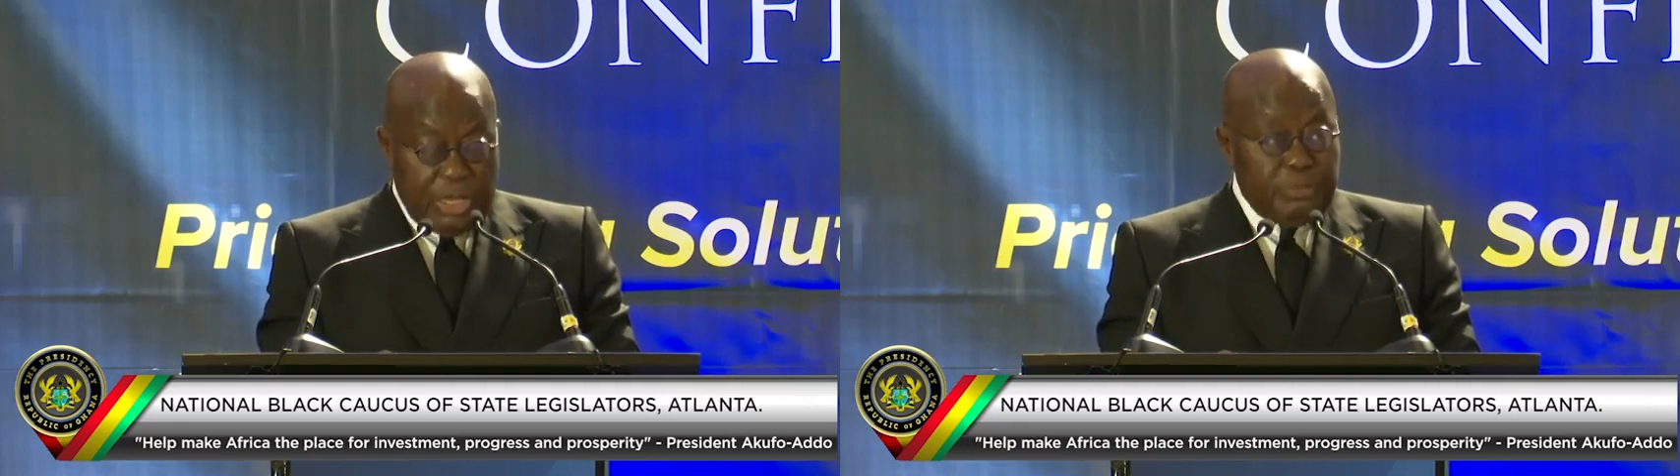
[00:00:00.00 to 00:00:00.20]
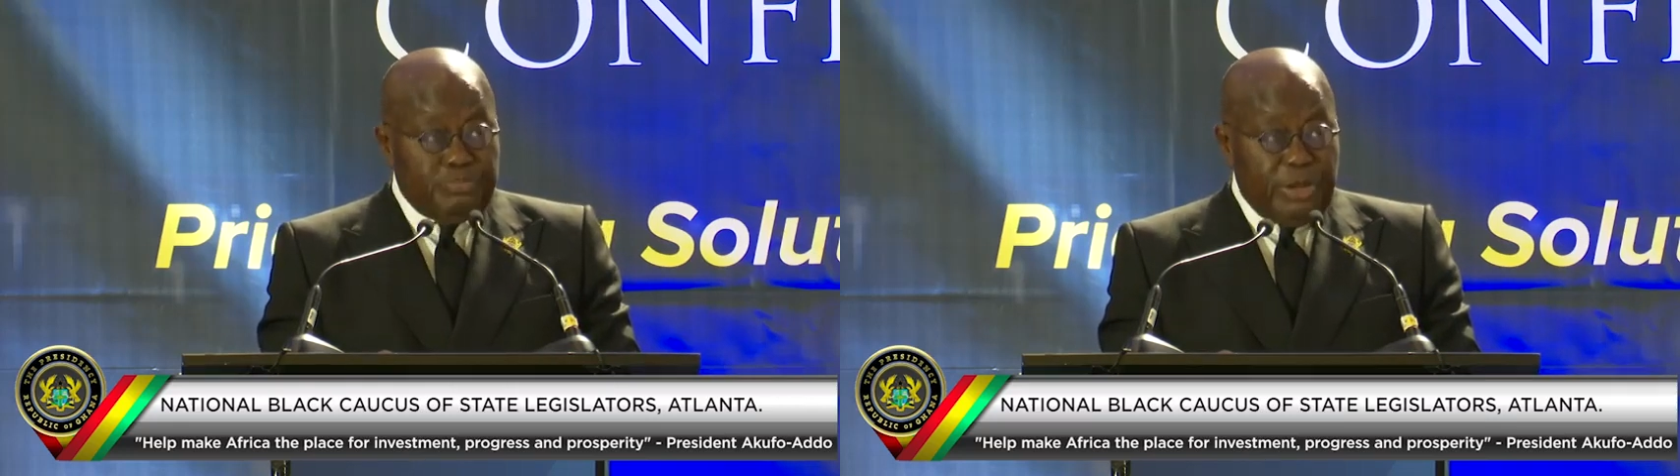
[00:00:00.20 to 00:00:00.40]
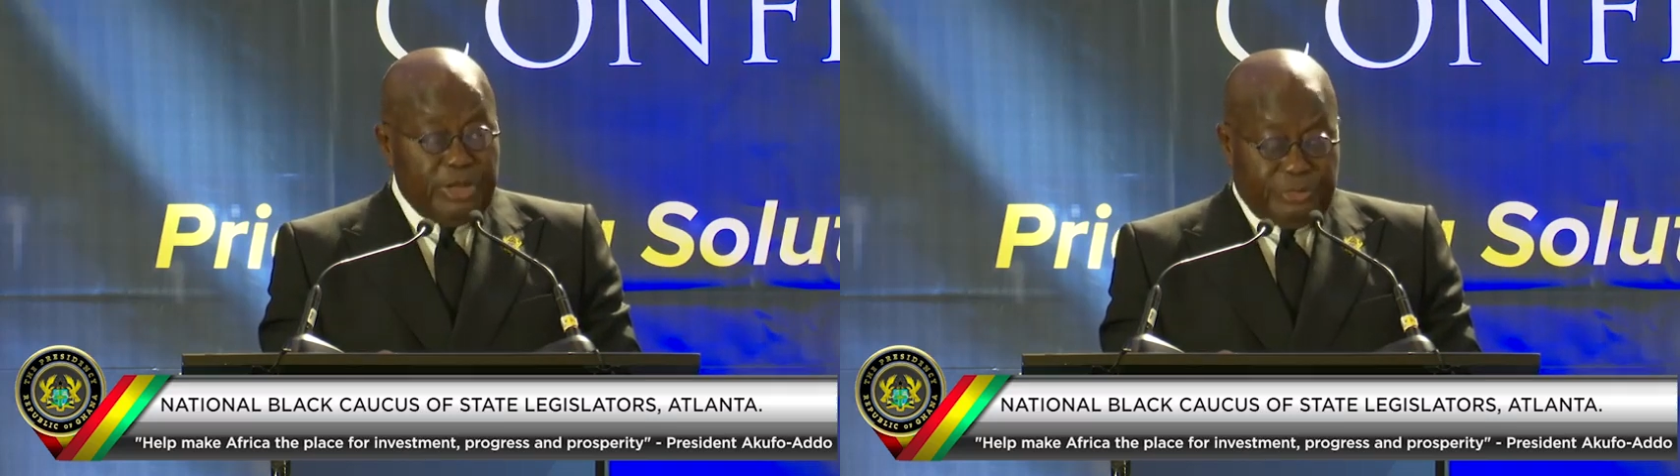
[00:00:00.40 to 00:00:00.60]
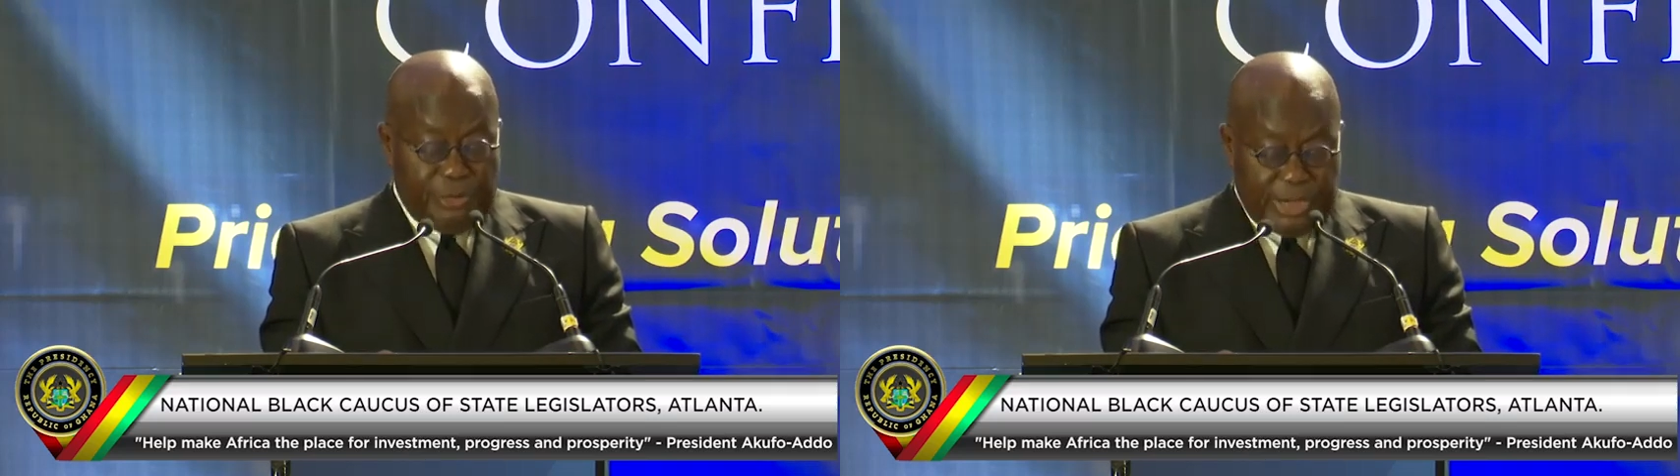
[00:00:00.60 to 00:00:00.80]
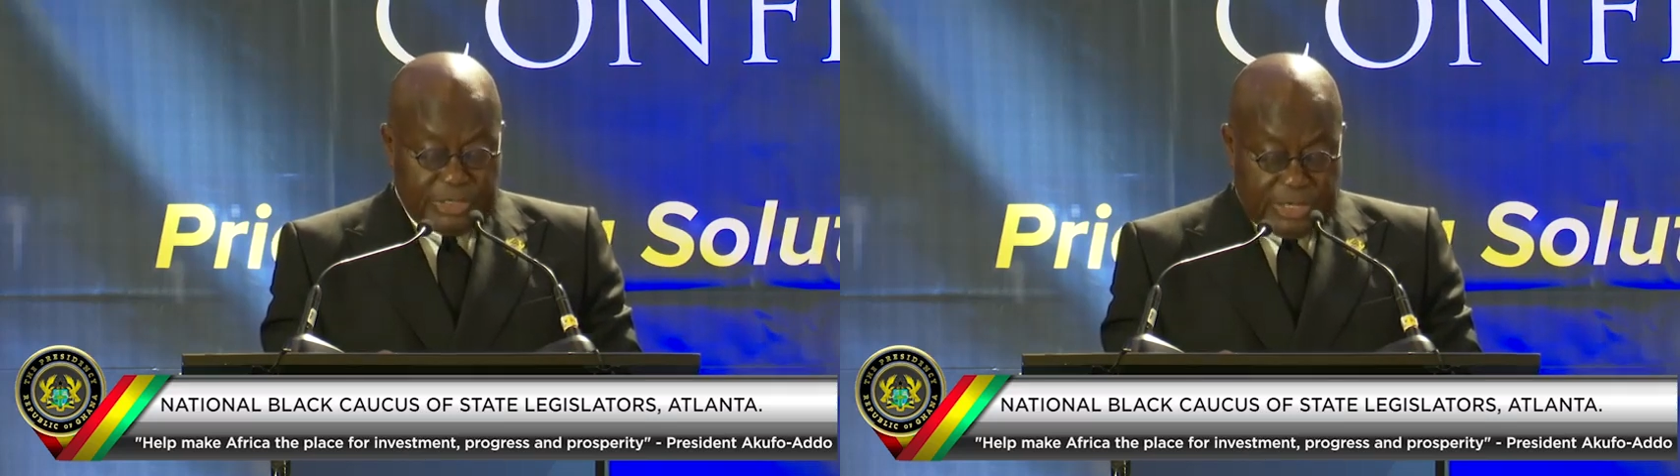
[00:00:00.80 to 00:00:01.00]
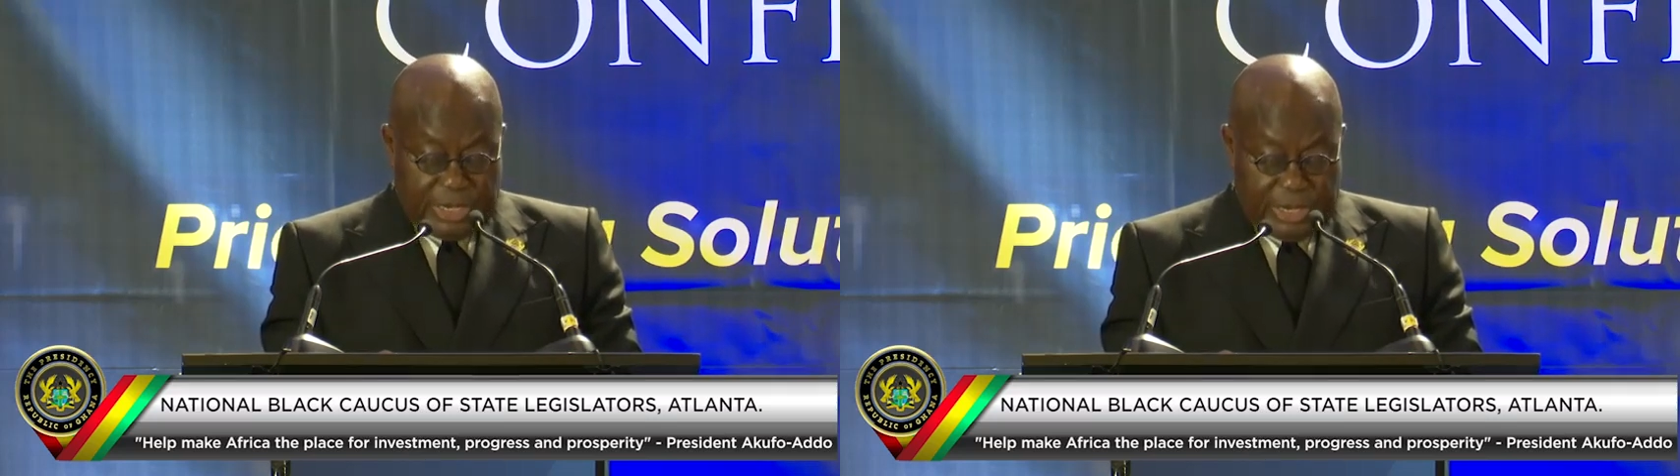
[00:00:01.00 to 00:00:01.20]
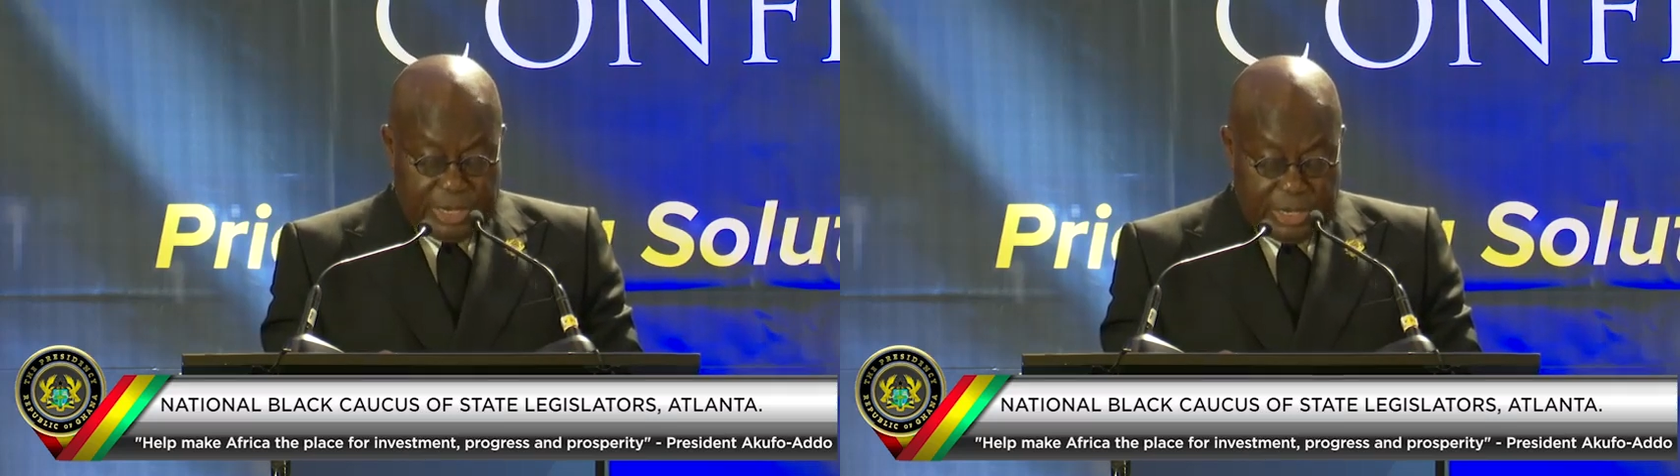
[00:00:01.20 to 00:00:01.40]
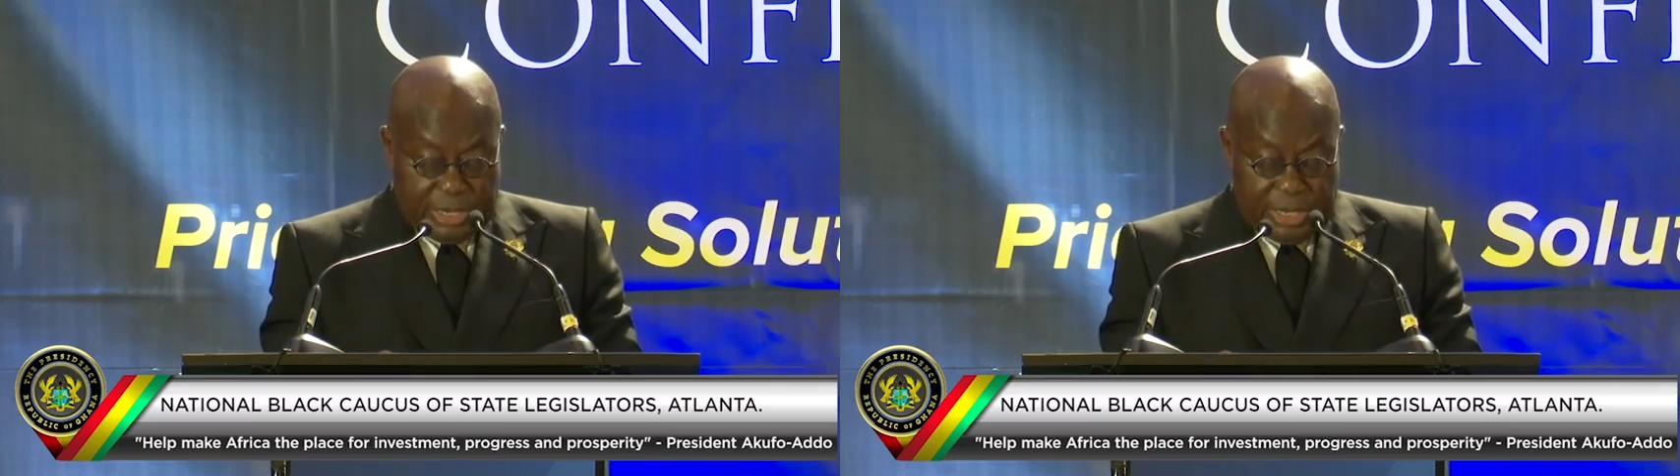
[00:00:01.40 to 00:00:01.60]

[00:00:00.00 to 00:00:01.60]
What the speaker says: and birthright journey,